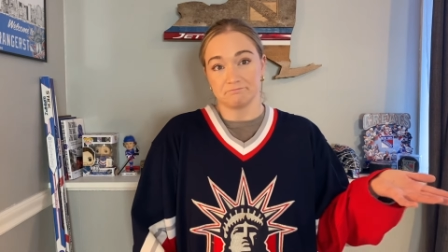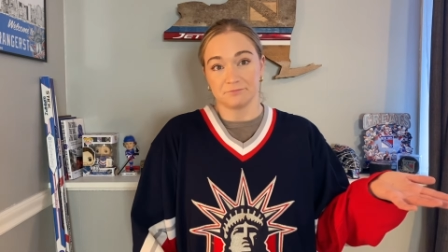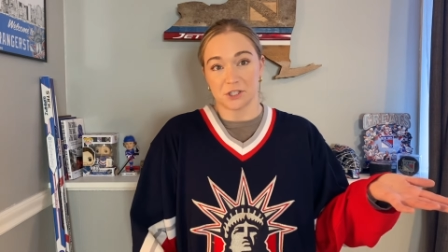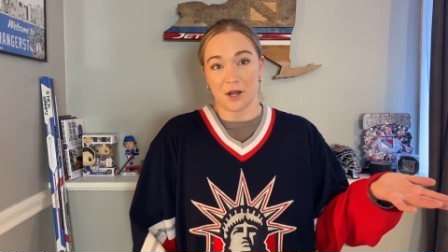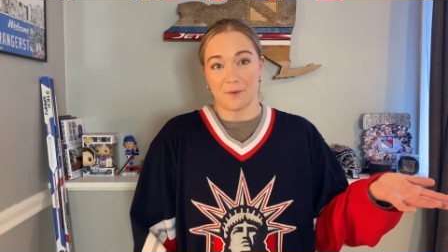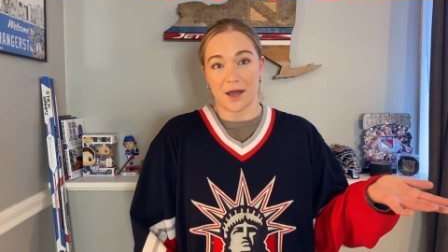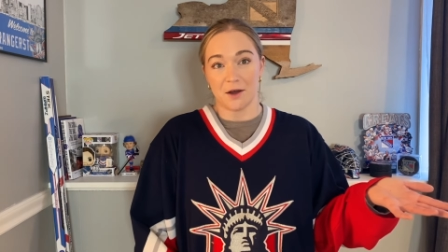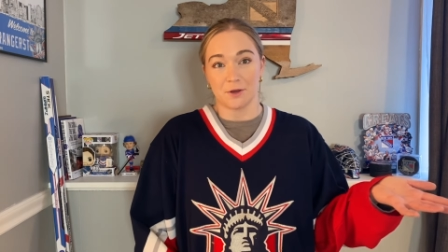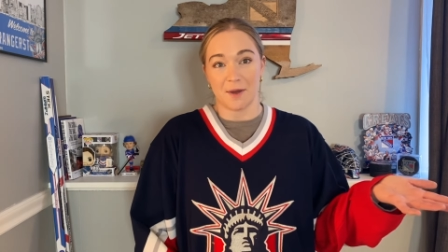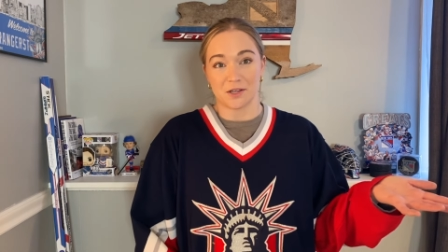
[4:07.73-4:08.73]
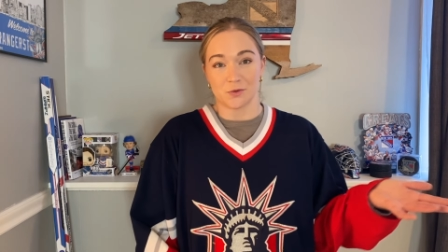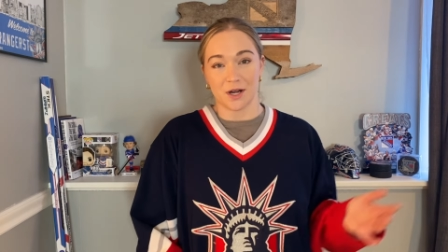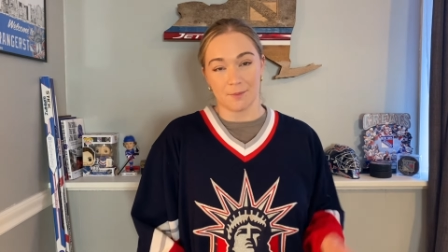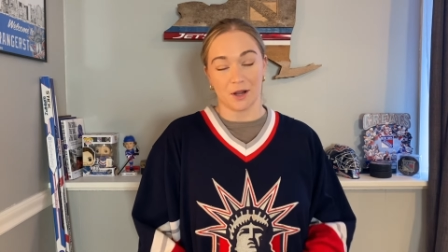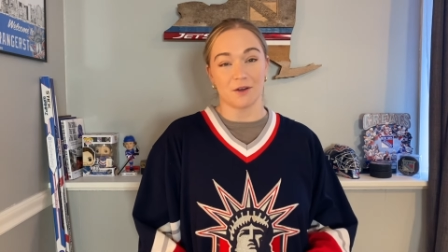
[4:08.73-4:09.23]
So there we go. You may as well
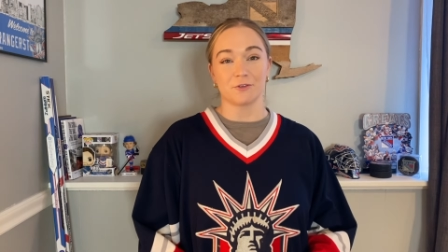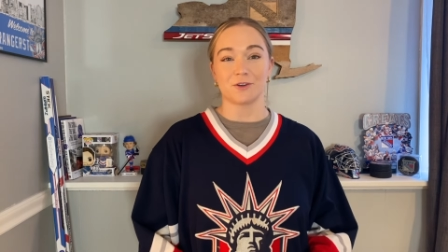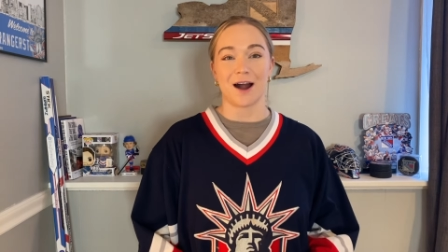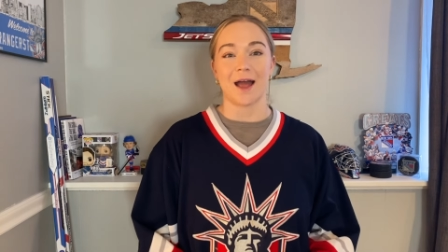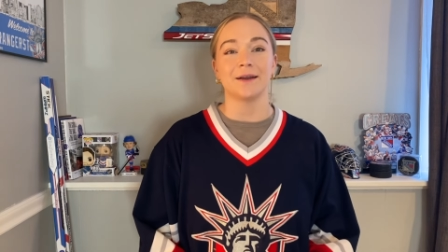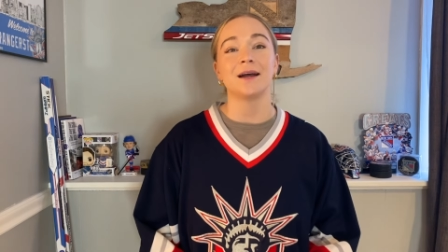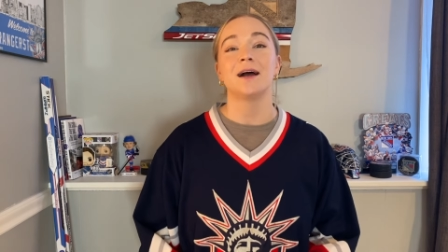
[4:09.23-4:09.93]
come along for the ride.